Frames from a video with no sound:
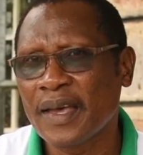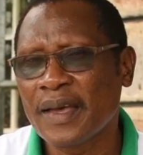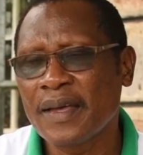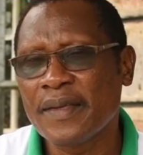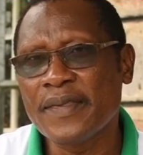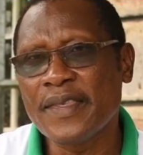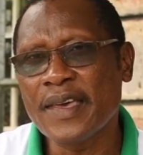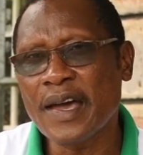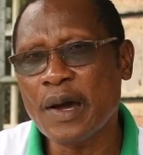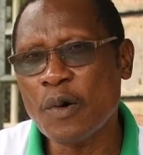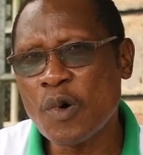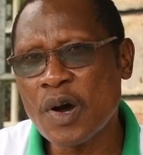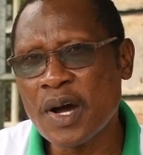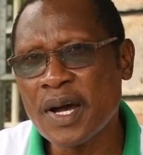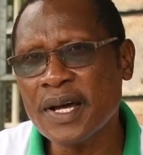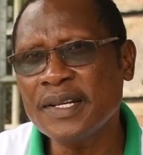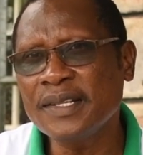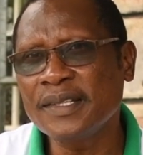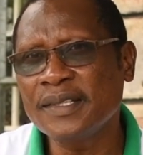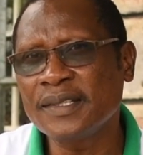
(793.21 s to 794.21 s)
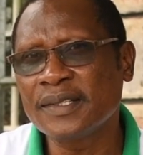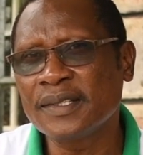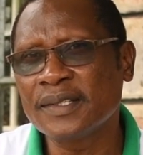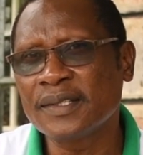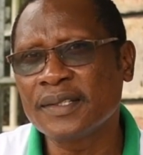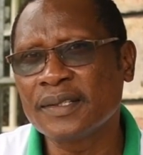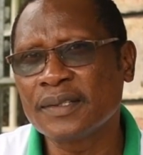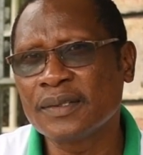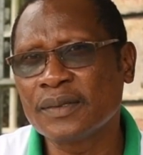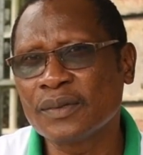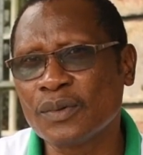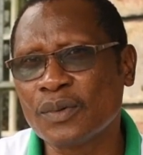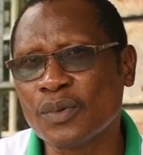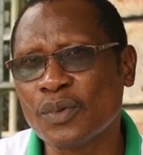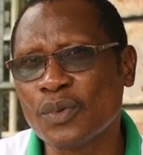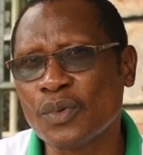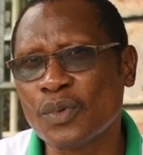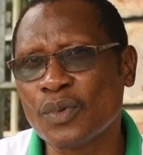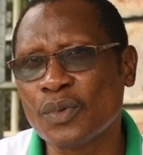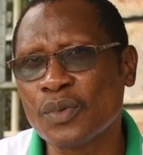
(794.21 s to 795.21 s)
Their words
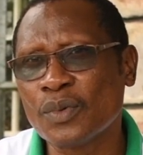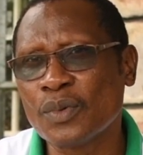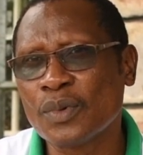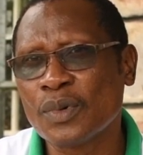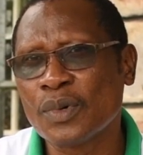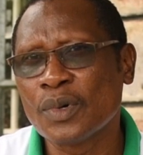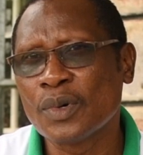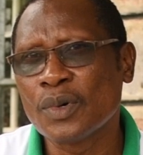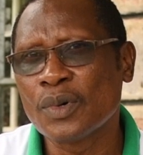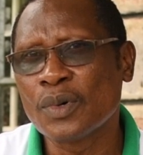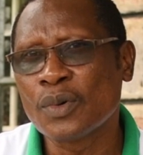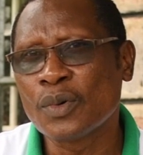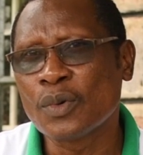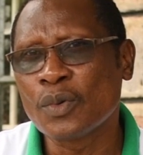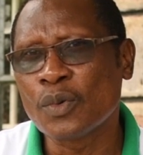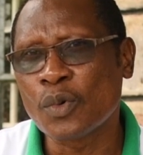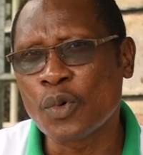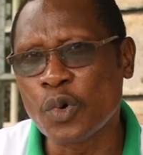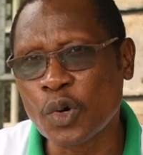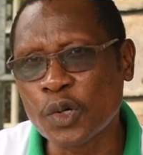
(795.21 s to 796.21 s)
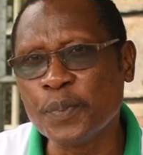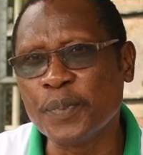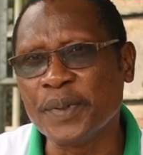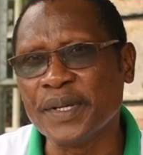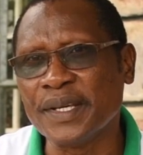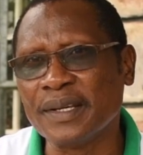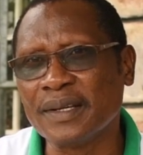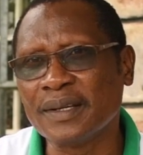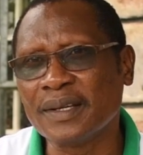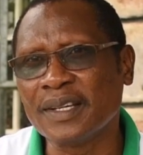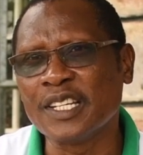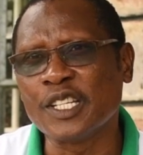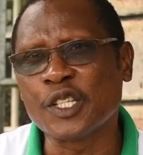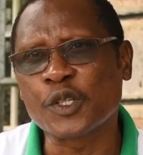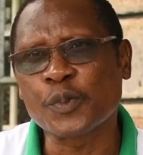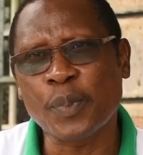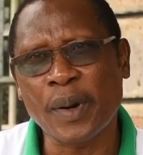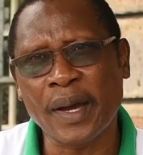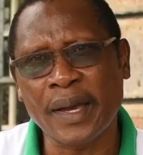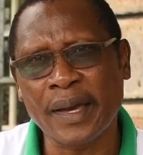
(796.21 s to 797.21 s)
could be
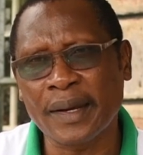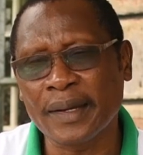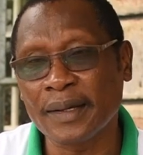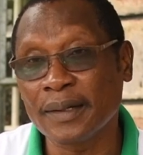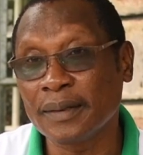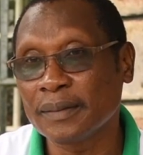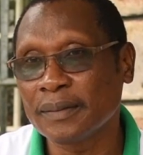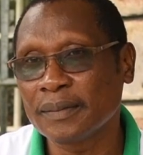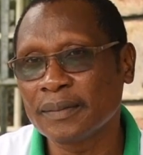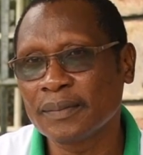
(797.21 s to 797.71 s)
inspiring